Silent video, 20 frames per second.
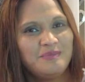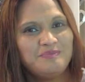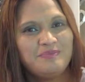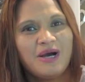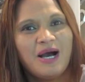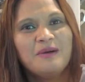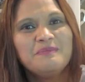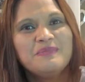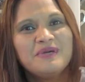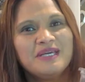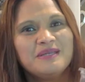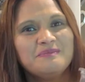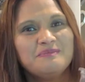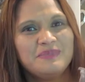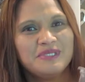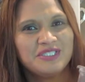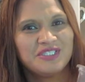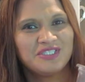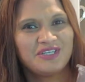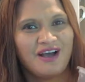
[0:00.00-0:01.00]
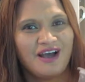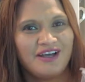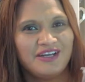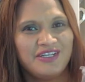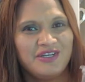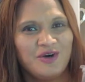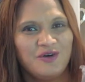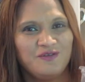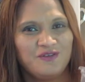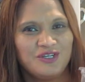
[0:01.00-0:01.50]

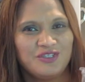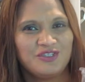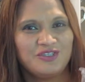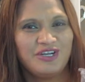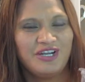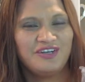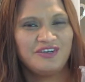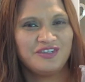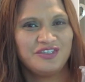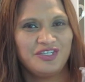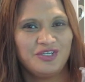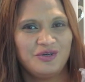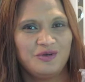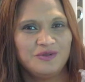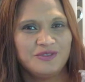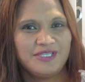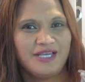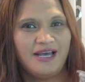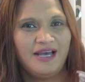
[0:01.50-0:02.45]
biscotti over at Trader Joe's.